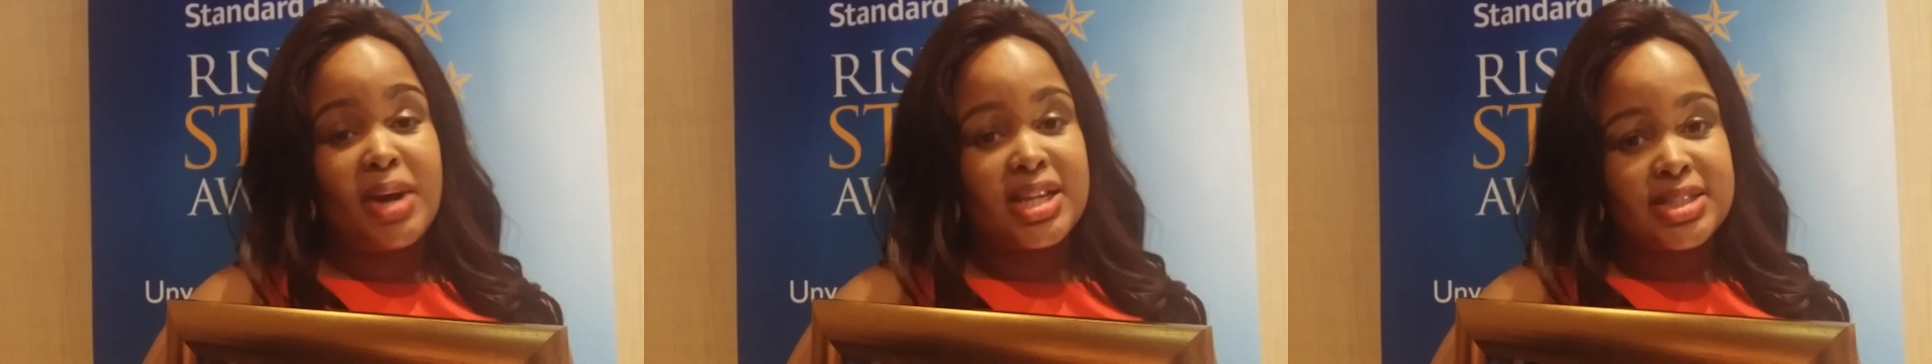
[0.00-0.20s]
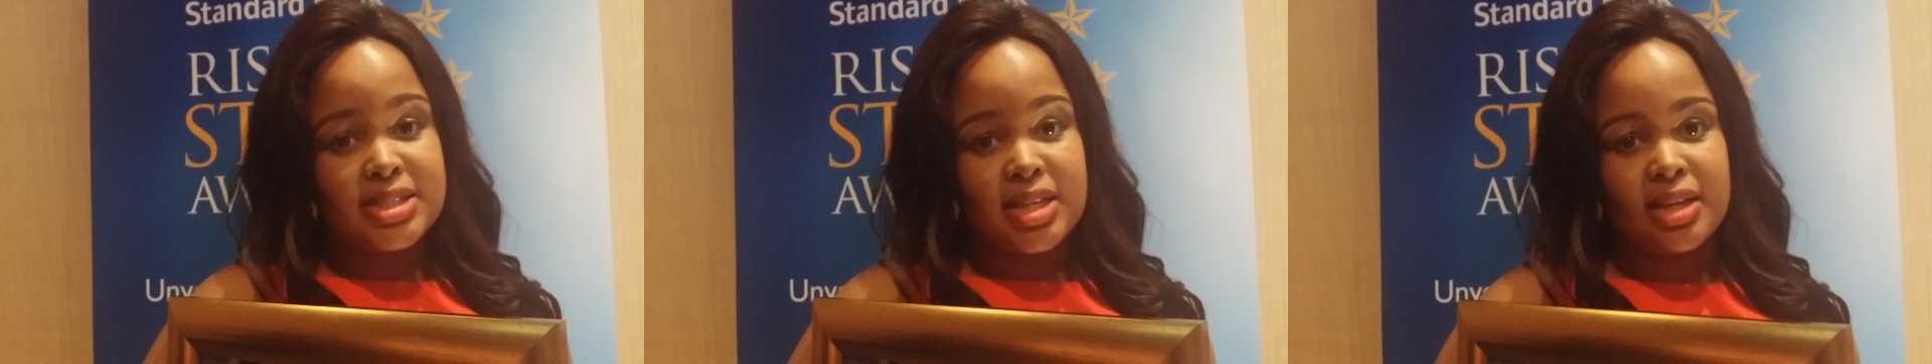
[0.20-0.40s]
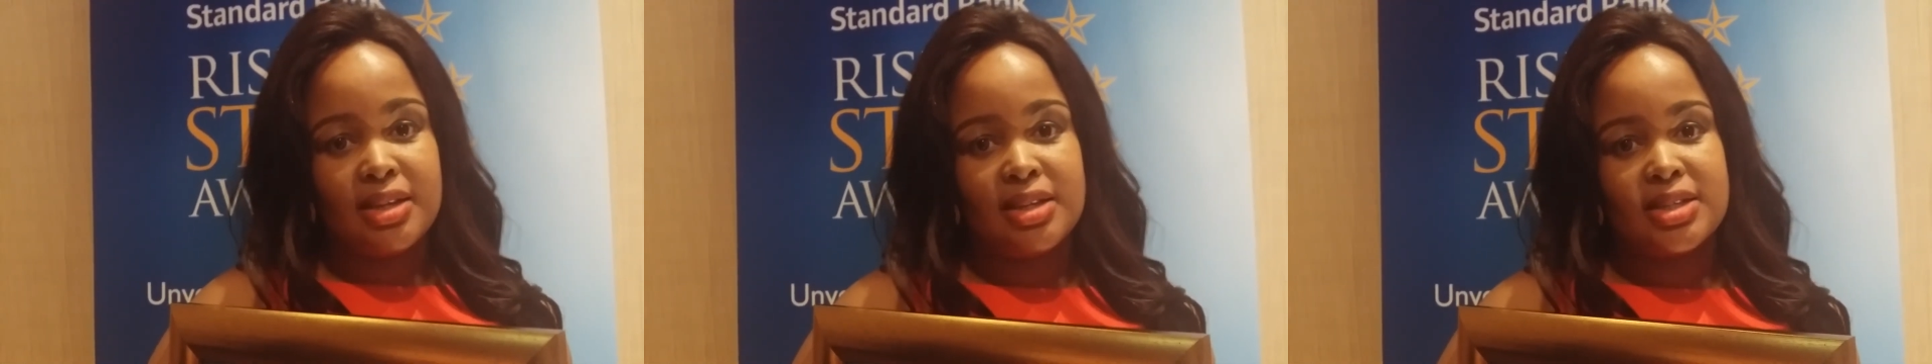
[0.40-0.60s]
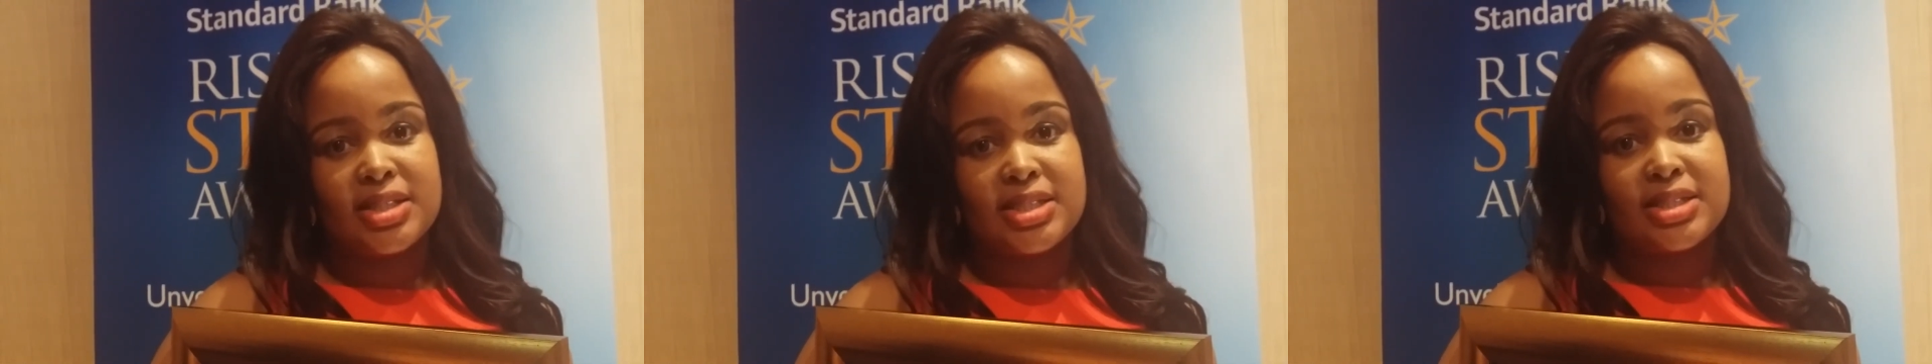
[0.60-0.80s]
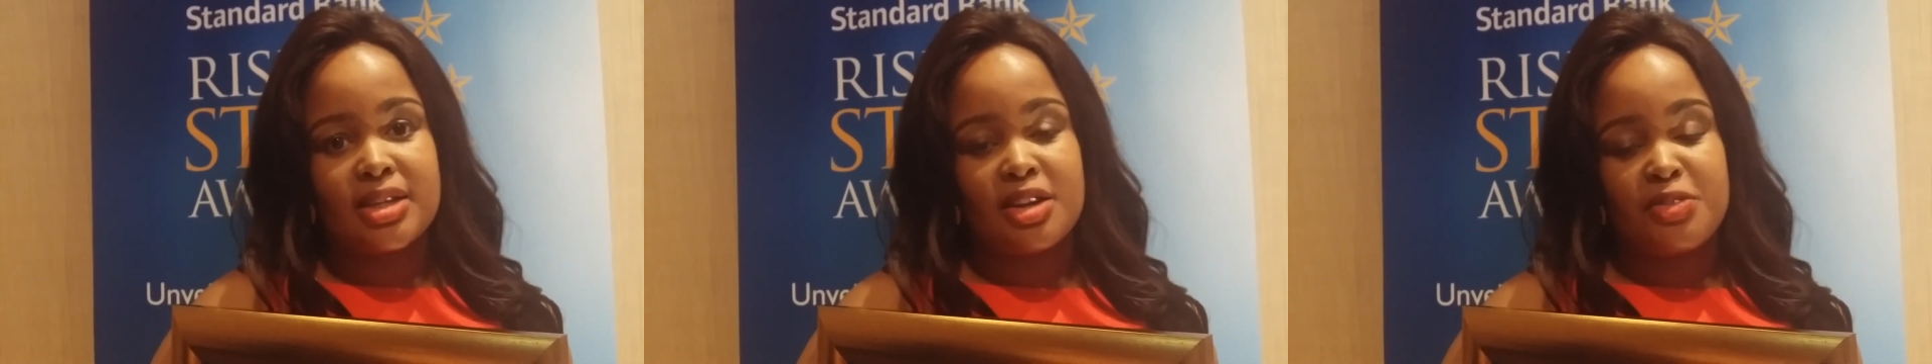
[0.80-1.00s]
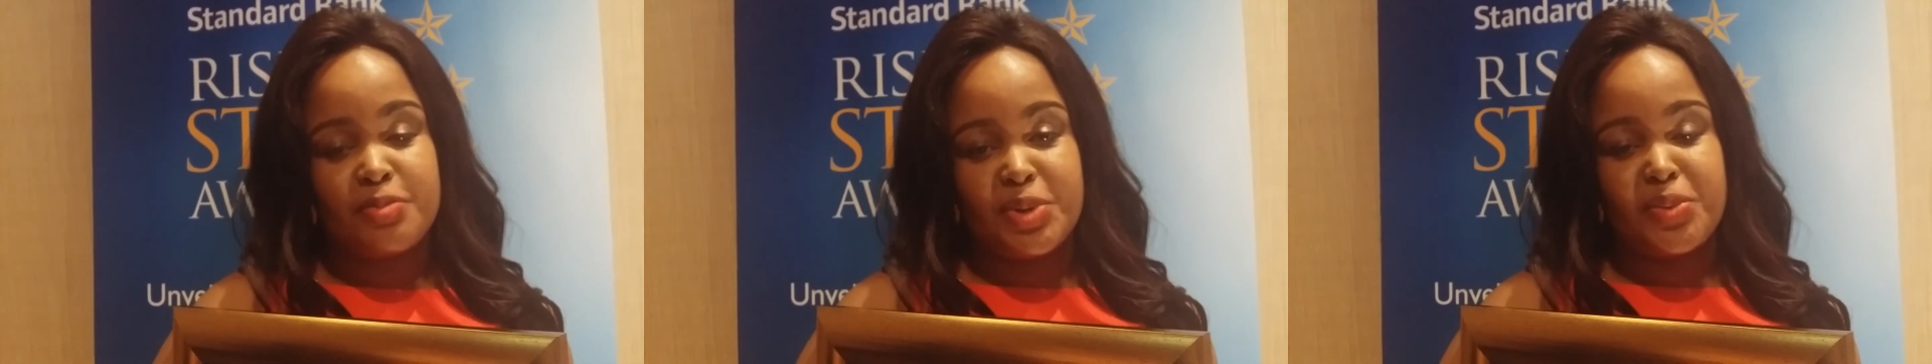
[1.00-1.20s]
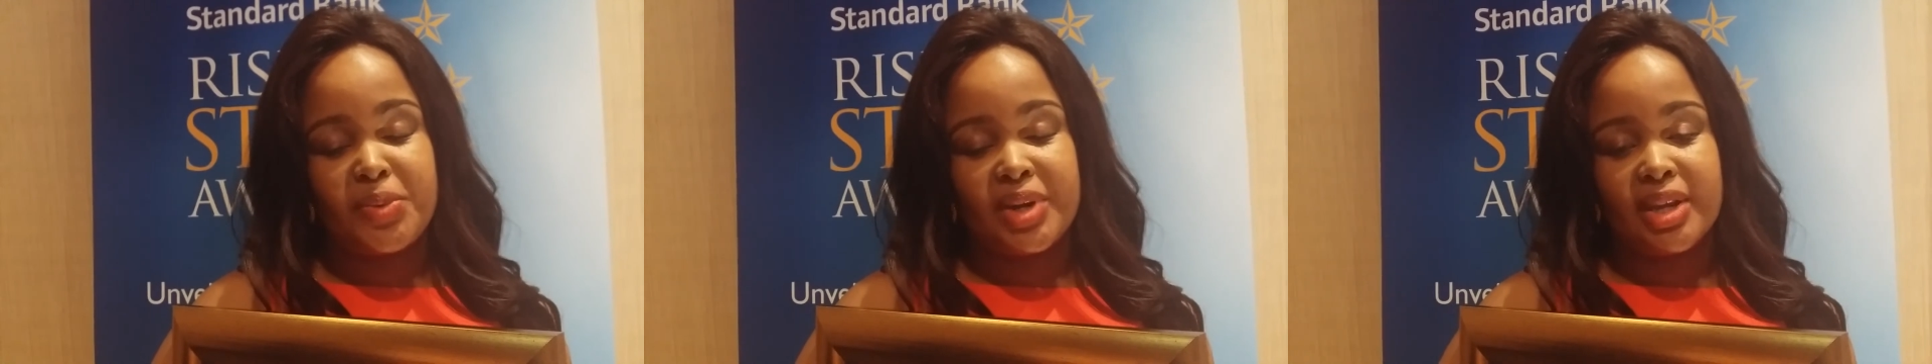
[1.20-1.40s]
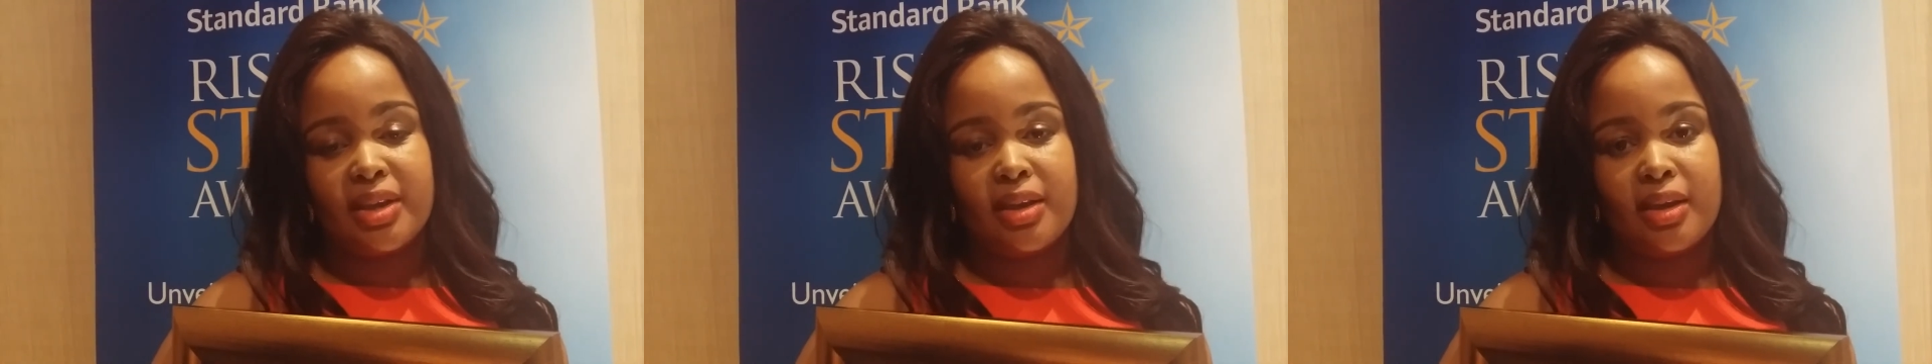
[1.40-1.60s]
past 10 years that I've been
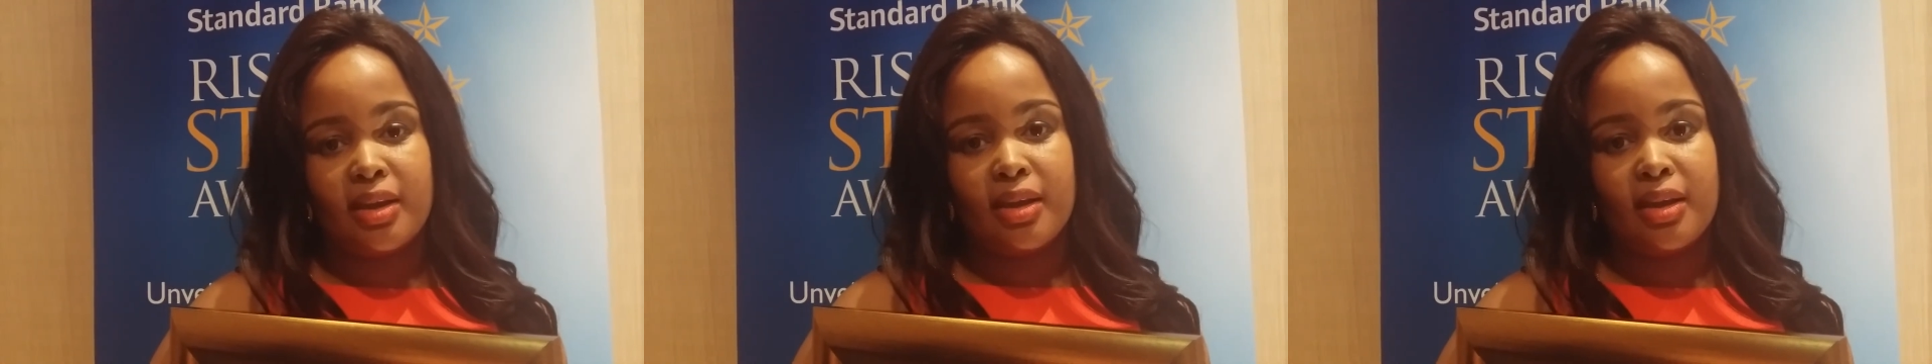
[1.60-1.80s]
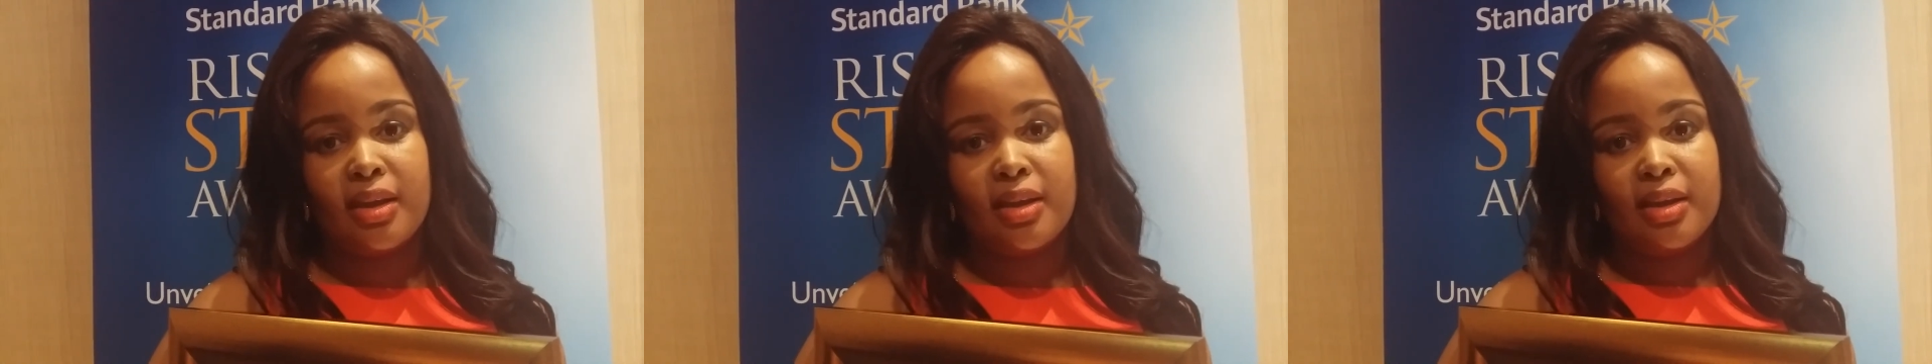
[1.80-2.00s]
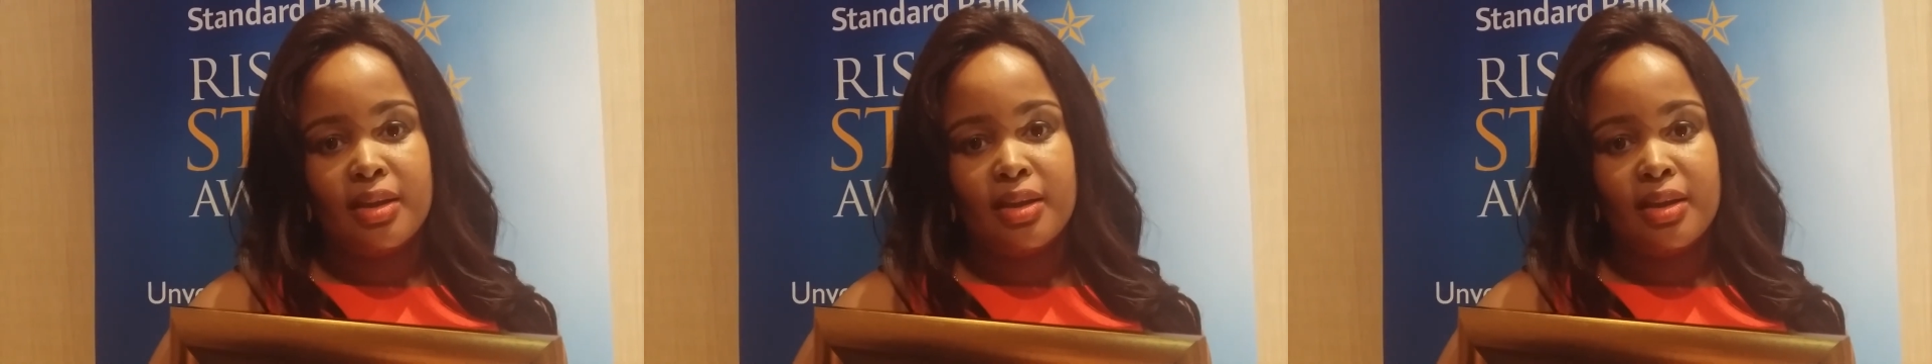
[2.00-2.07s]
working.